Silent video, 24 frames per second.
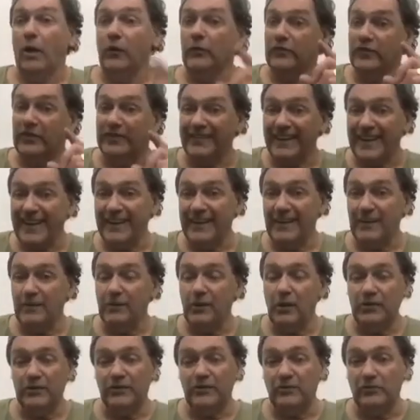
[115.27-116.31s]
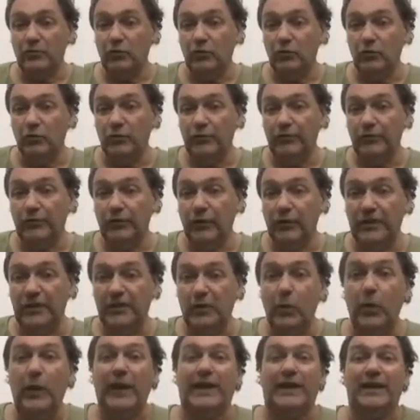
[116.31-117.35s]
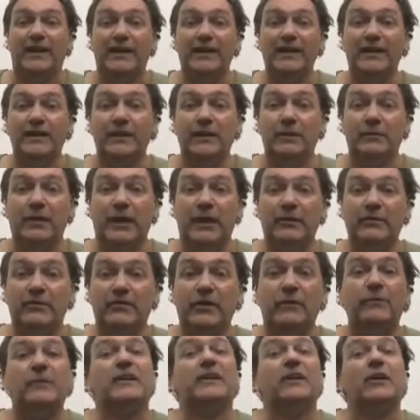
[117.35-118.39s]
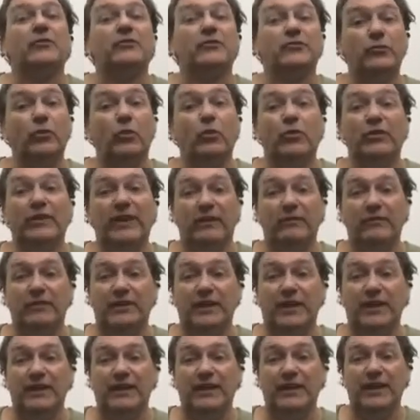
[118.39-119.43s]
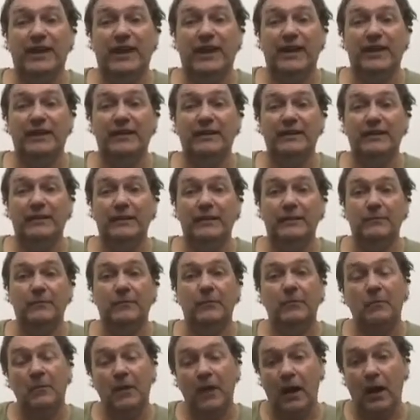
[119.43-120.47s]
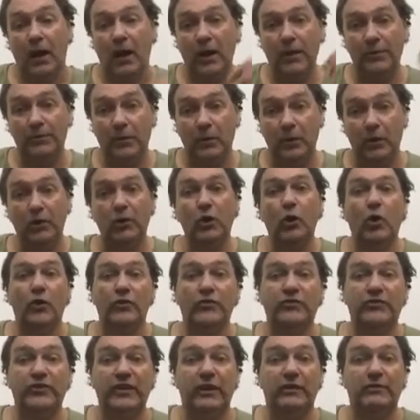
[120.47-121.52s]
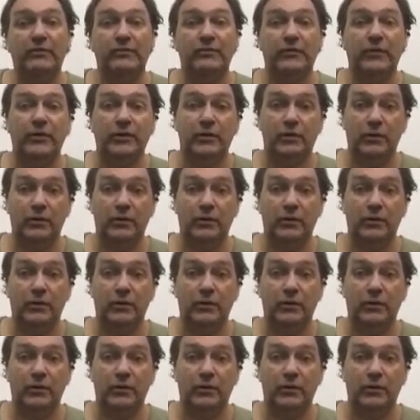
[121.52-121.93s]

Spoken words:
today I'd like to talk very quickly about something I saw the other day. And I put a lot of stuff